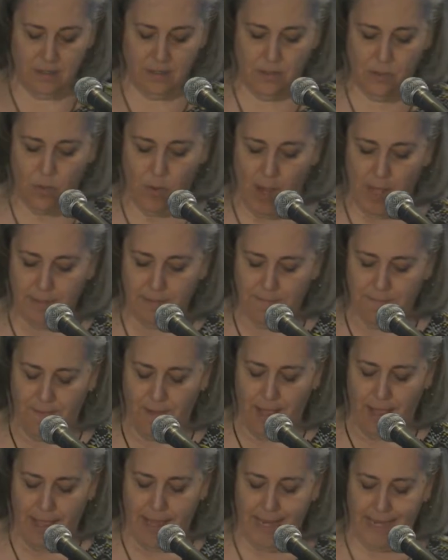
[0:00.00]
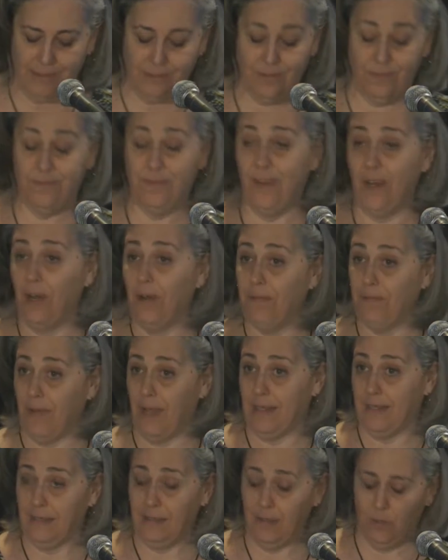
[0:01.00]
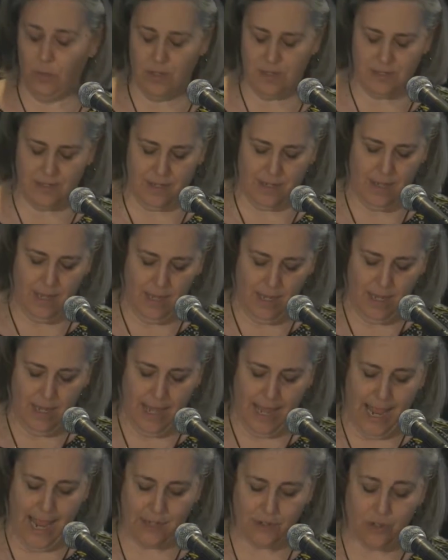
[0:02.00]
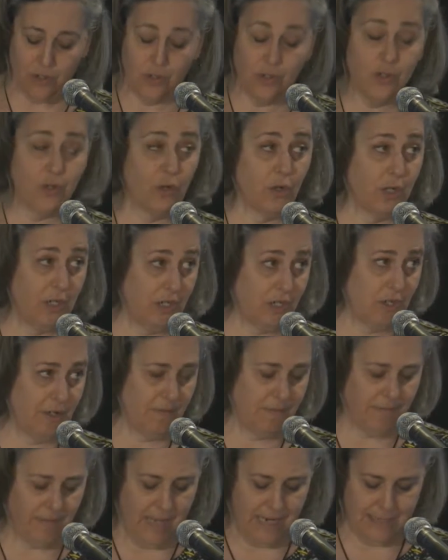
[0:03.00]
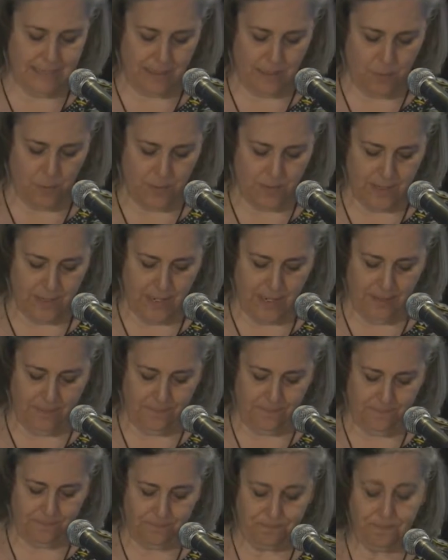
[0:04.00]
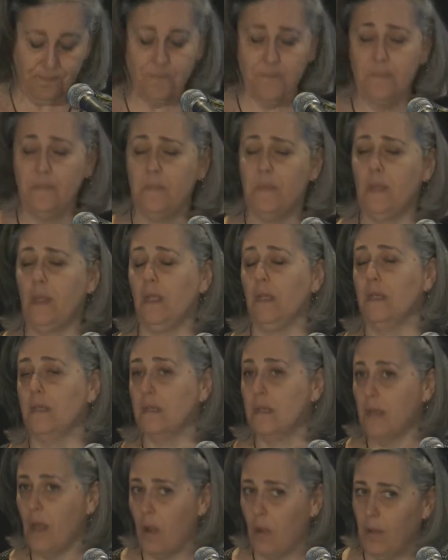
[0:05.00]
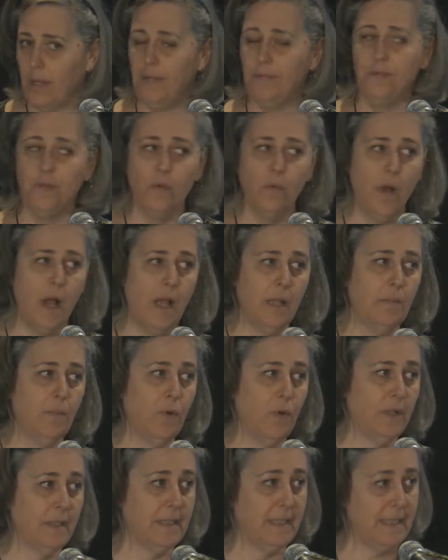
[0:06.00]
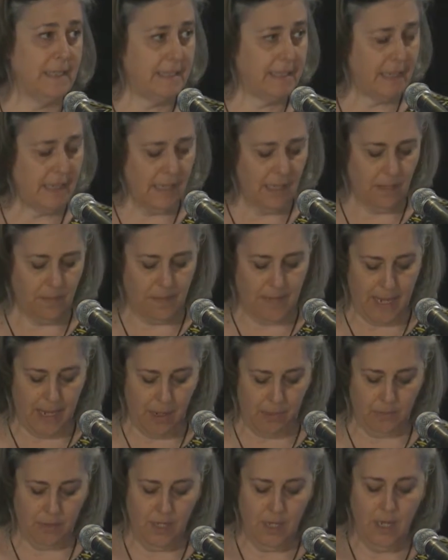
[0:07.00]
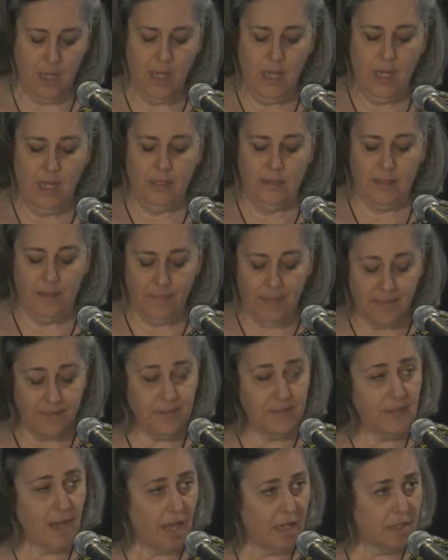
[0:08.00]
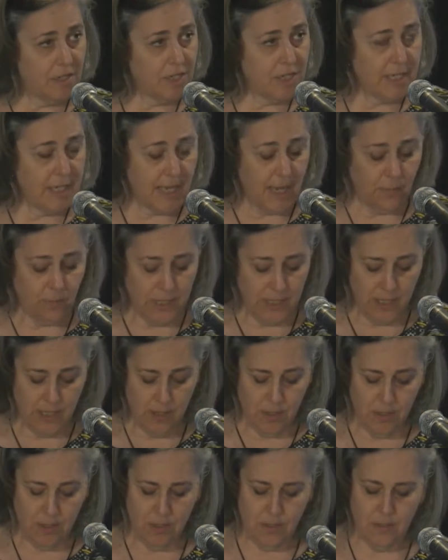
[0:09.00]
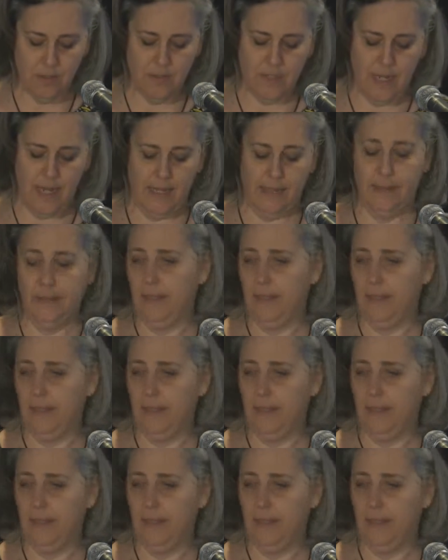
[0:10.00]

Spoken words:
quantify and to verify that there was an actual shortage of licensed personnel. So if you want more detail about the methodology that we used and